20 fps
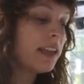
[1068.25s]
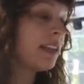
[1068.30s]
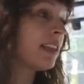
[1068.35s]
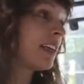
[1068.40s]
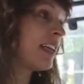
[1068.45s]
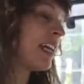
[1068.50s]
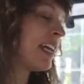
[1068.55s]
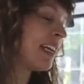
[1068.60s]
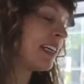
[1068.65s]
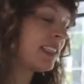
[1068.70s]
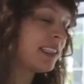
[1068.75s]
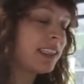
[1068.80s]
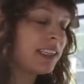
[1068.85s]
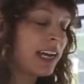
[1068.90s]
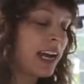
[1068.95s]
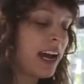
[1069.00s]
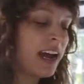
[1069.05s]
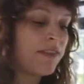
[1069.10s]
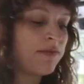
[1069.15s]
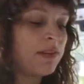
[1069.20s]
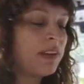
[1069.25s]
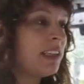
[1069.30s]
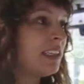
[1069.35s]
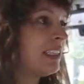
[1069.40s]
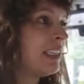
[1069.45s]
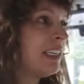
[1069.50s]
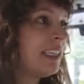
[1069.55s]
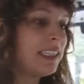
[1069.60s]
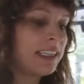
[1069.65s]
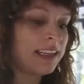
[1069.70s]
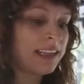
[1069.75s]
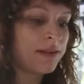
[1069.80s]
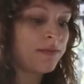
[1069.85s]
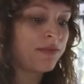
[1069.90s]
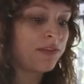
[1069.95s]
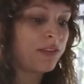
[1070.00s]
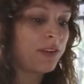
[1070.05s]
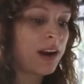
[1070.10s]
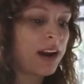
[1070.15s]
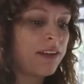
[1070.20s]
The Kinks, yeah, I've been listening to
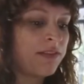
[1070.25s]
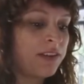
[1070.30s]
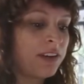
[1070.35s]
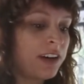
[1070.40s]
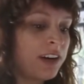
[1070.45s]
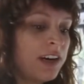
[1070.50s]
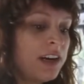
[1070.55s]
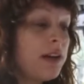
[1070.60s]
them forever.